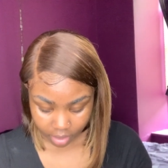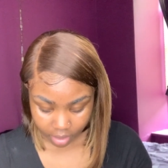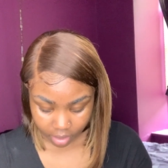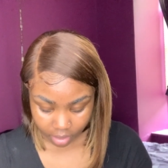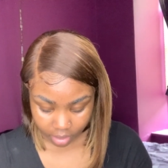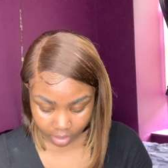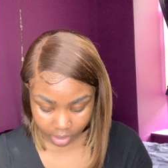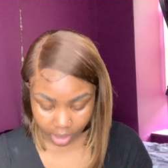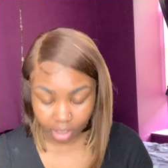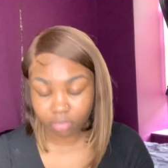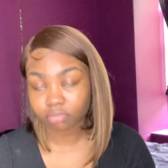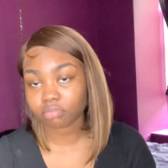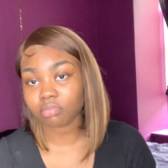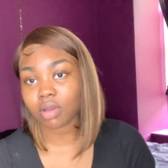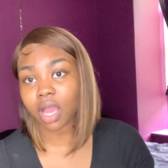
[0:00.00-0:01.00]
Yeah,
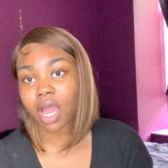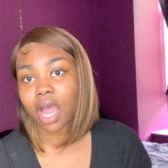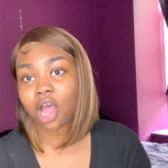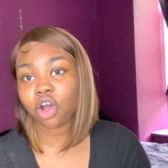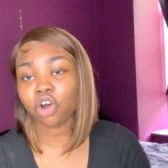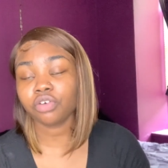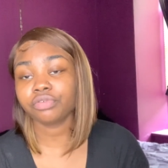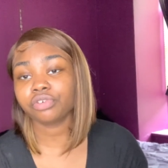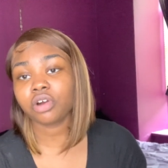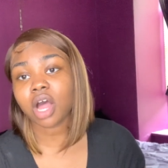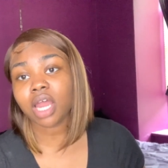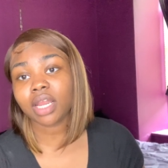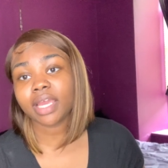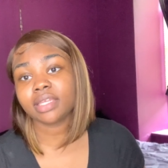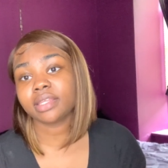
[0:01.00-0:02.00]
overall I
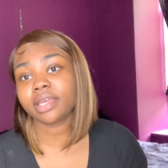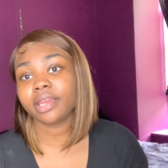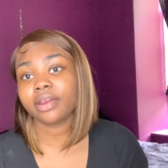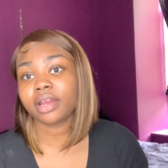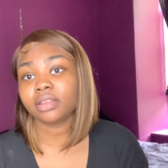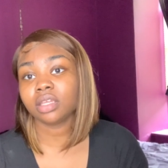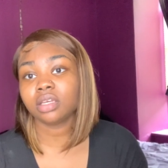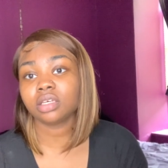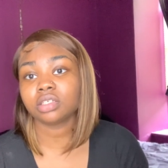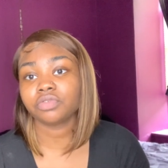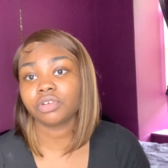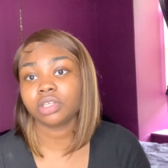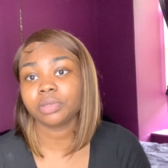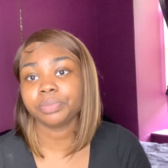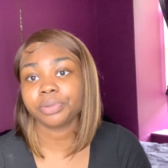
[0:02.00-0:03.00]
like the hair. I think it's really
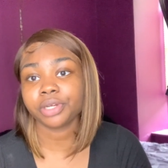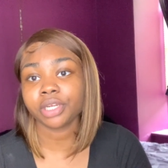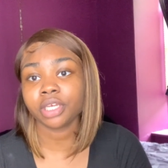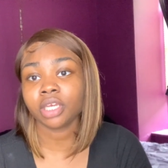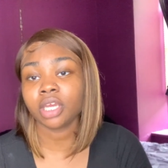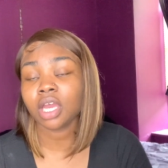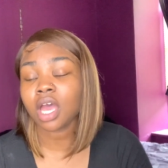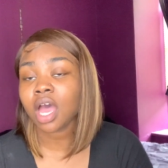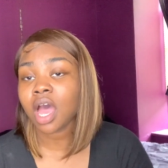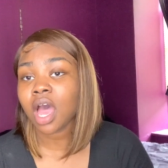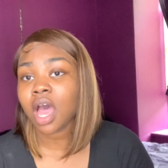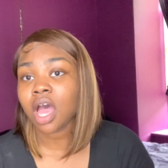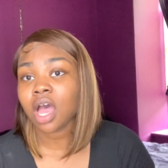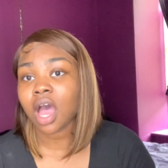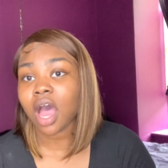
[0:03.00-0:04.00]
pretty.
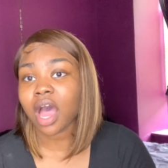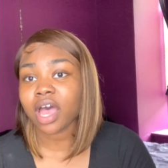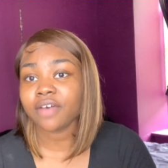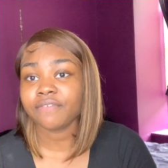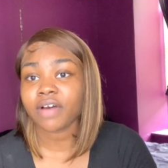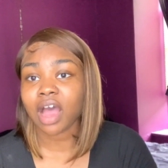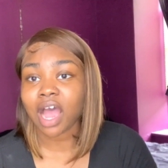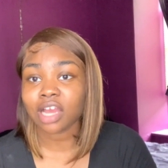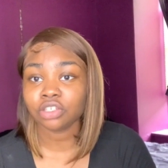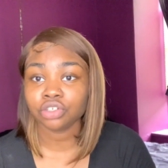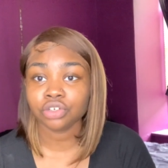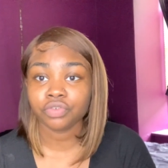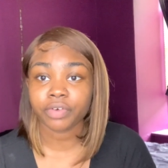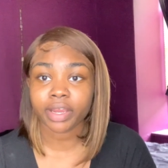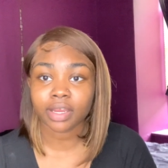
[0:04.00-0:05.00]
I do
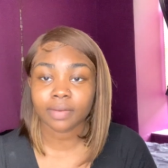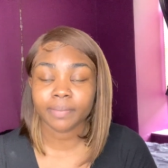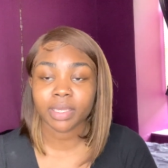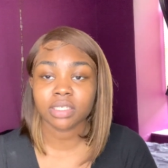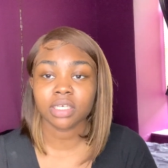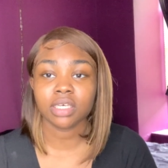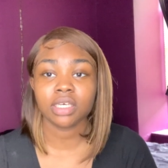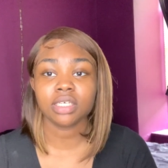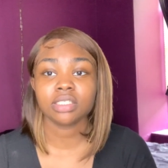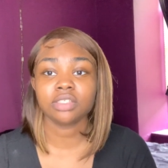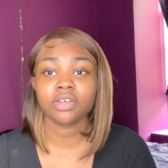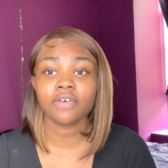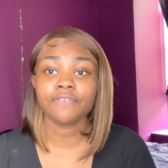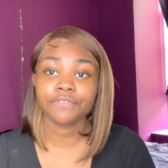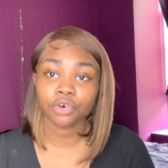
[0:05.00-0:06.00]
recommend it. It's
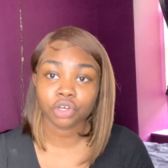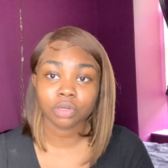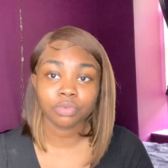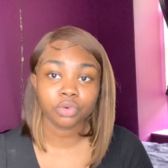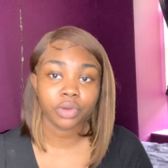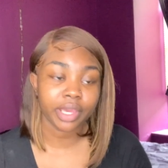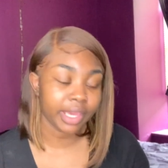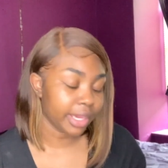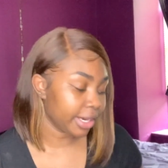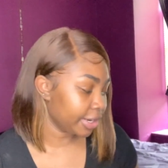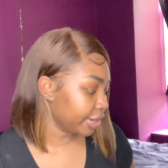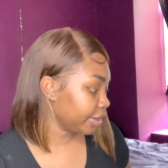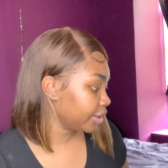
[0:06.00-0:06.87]
affordable hair.